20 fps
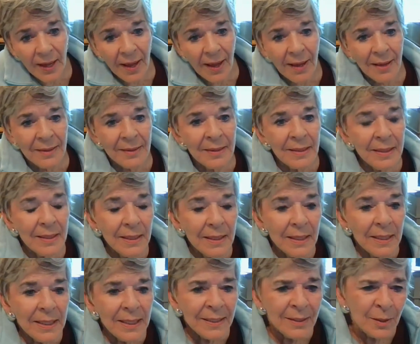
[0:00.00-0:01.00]
And
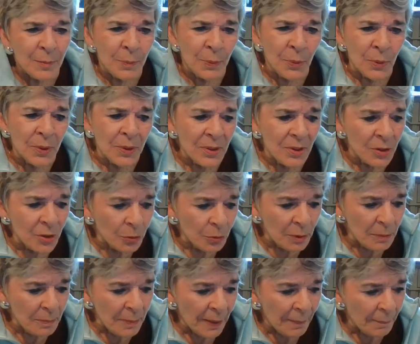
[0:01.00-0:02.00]
it's important to
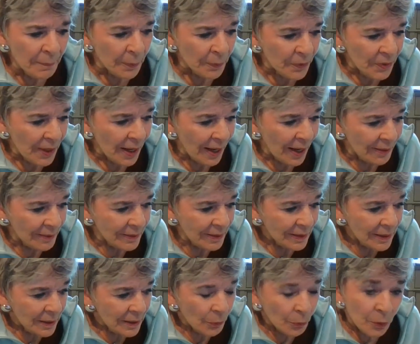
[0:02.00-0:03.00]
remember that
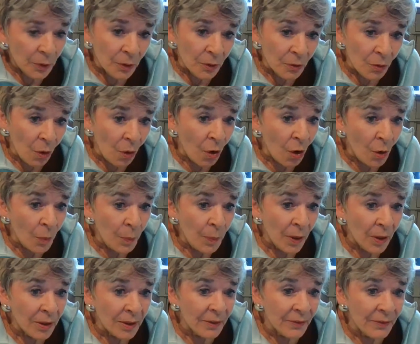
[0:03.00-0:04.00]
we're all
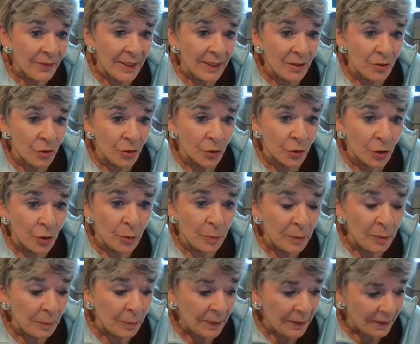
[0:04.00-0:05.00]
part of nature,
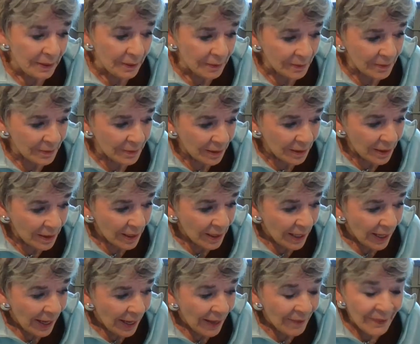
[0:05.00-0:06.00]
human beings,
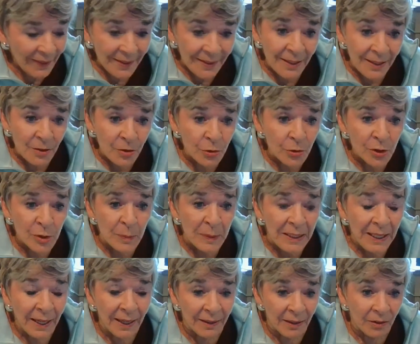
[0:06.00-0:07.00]
and that nature is
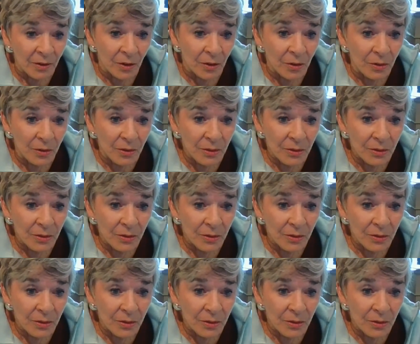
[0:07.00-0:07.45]
mechanical.